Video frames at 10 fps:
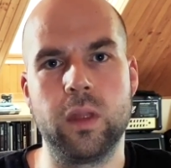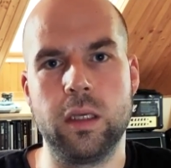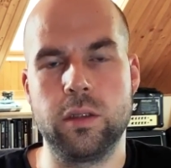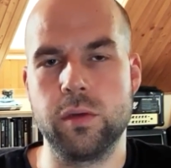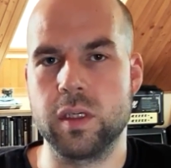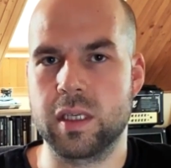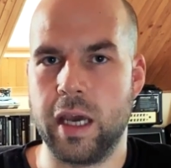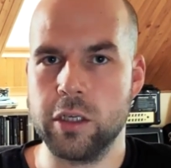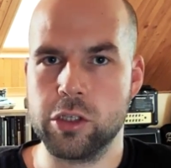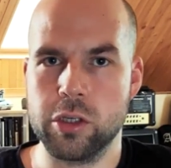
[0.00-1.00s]
into a
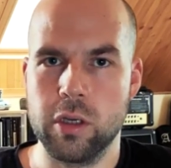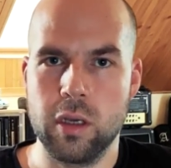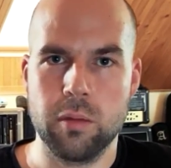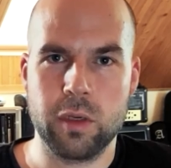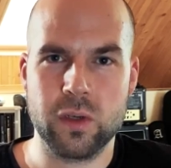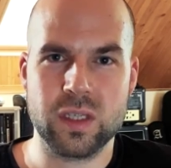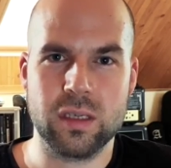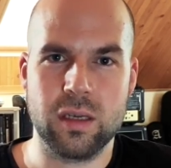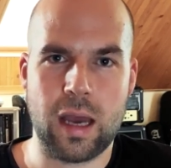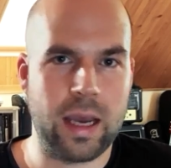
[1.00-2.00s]
sketch, because
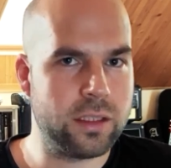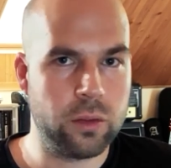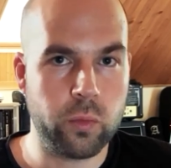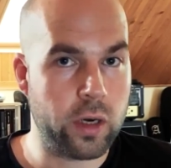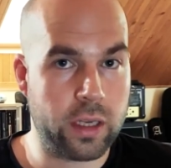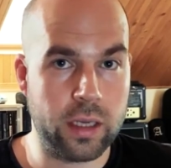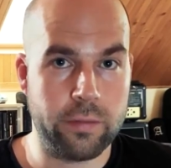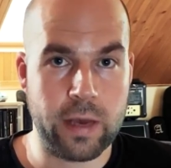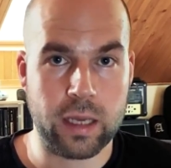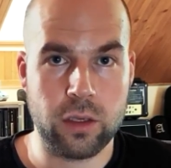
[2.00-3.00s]
I don't work in a
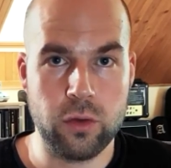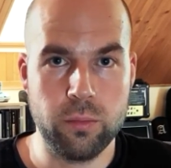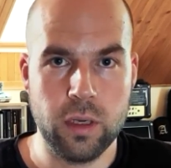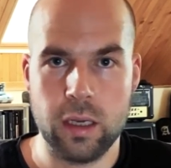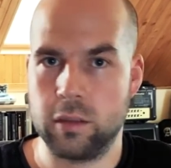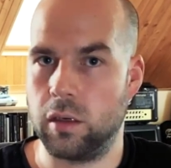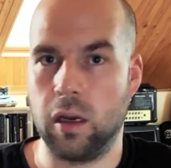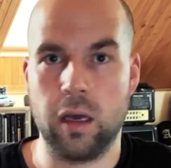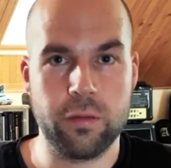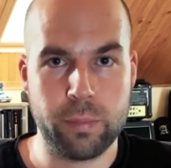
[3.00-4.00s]
vacuum and there are a
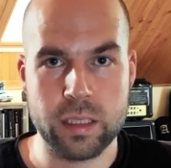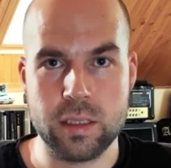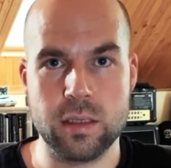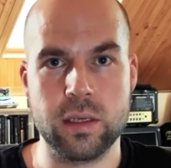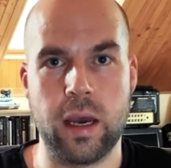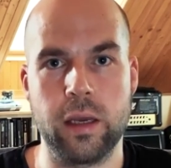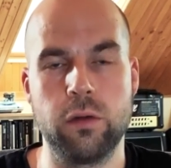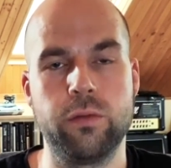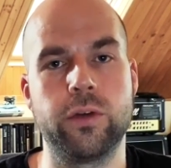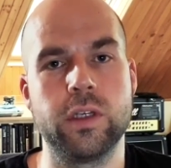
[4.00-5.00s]
lot of places I
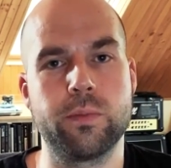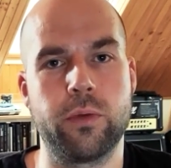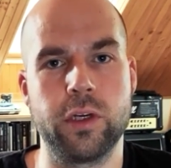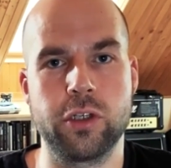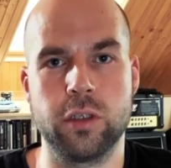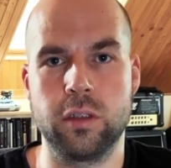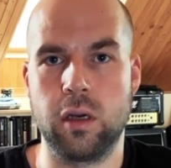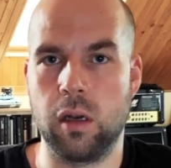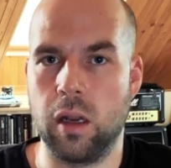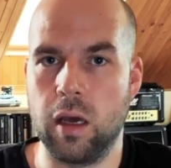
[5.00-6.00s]
go for inspiration. There
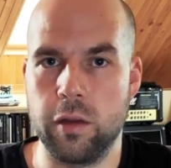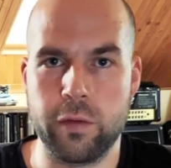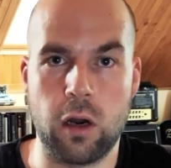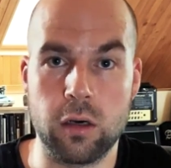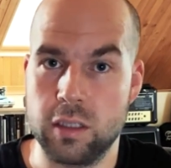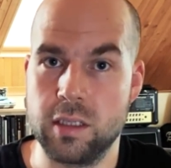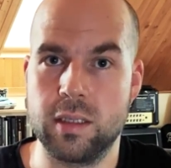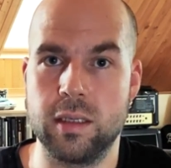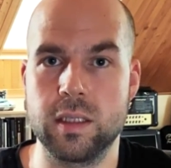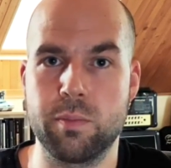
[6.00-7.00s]
are a lot of artists
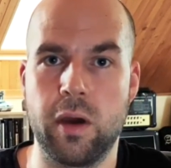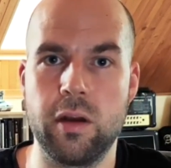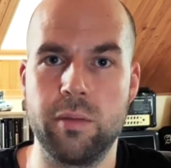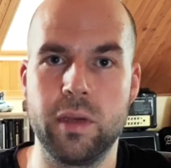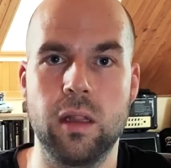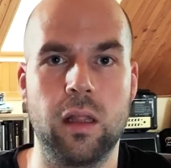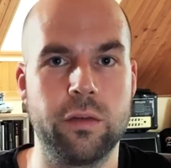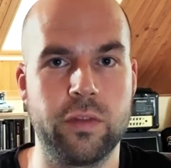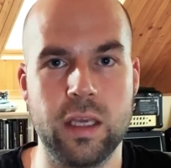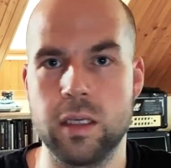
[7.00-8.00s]
that inspire me, a lot
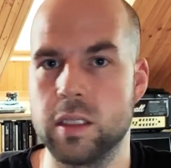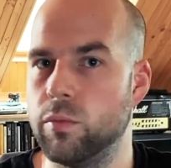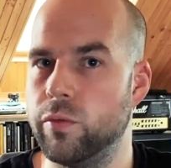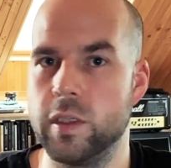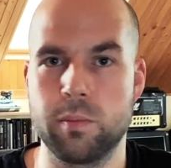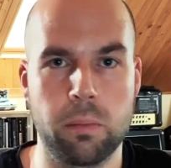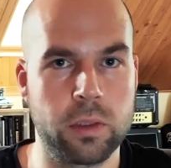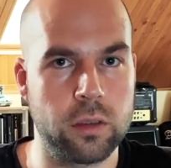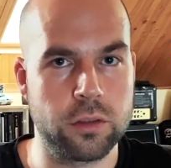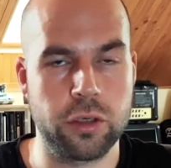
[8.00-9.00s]
of things, movies, pop
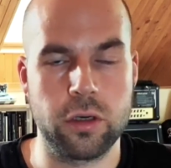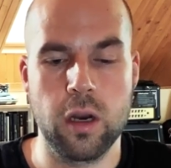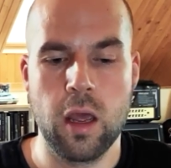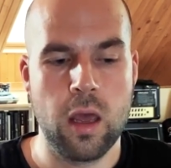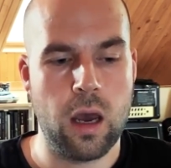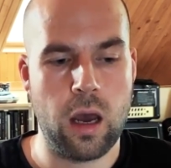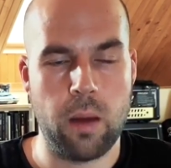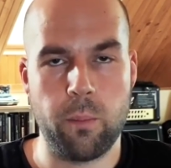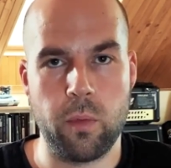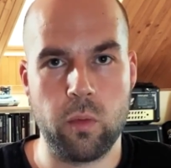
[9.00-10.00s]
culture,
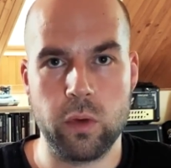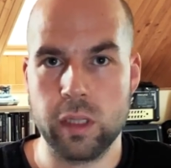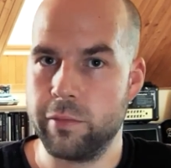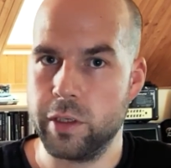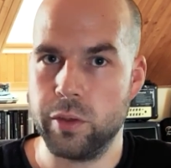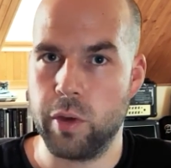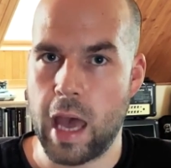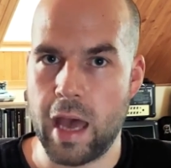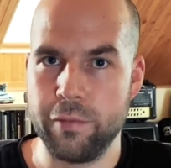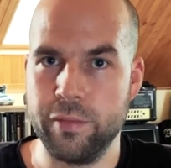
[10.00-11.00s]
whatever you
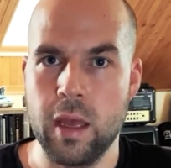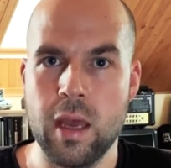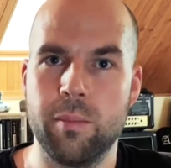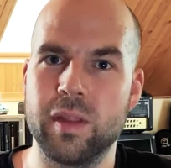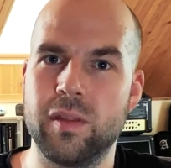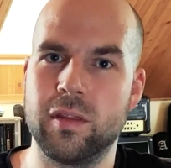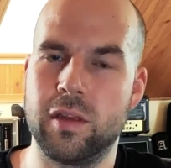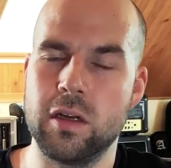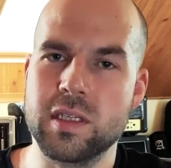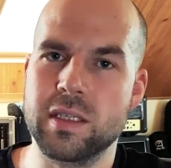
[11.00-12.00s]
have, but
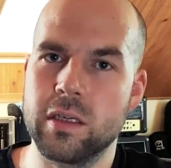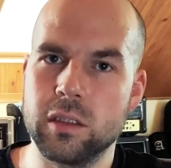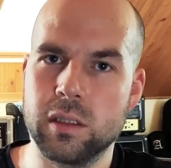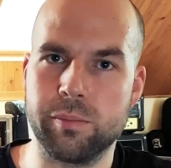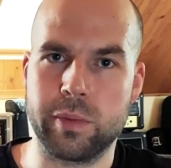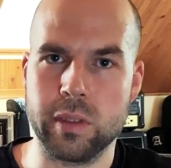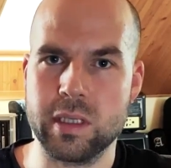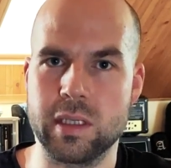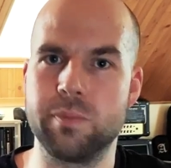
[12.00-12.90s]
there's a certain process